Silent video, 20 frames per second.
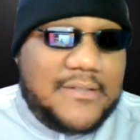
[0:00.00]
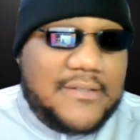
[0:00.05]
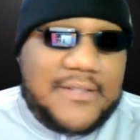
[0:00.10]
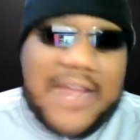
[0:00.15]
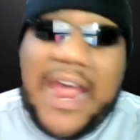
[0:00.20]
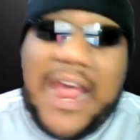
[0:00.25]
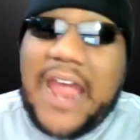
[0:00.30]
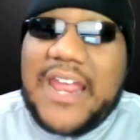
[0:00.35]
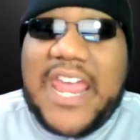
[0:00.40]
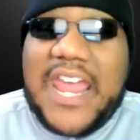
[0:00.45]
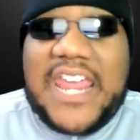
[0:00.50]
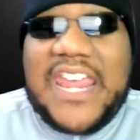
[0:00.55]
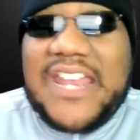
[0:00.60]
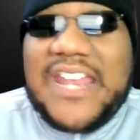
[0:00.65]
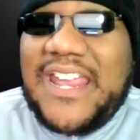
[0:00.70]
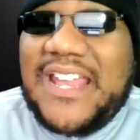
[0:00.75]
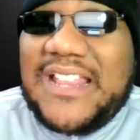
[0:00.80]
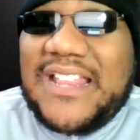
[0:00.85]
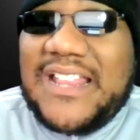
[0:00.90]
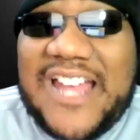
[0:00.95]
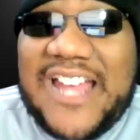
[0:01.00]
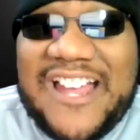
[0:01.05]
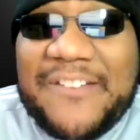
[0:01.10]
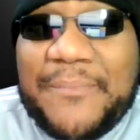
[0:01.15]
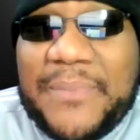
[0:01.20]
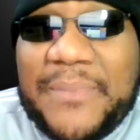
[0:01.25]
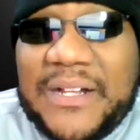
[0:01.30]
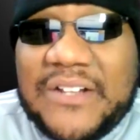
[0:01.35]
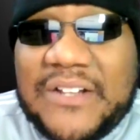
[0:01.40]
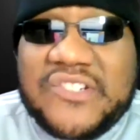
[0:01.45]
not getting any
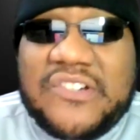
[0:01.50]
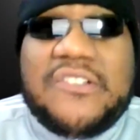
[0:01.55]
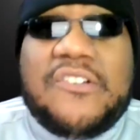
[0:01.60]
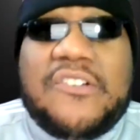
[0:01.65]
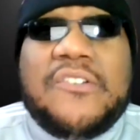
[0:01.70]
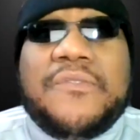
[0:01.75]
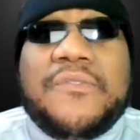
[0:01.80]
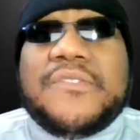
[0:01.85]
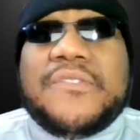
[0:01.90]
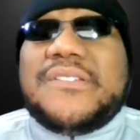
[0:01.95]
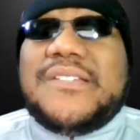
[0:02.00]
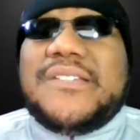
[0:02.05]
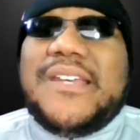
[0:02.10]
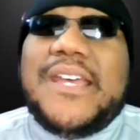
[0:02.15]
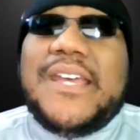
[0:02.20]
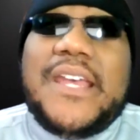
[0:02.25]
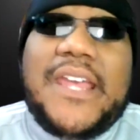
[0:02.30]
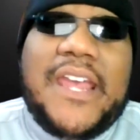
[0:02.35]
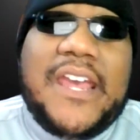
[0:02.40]
live ball turnovers,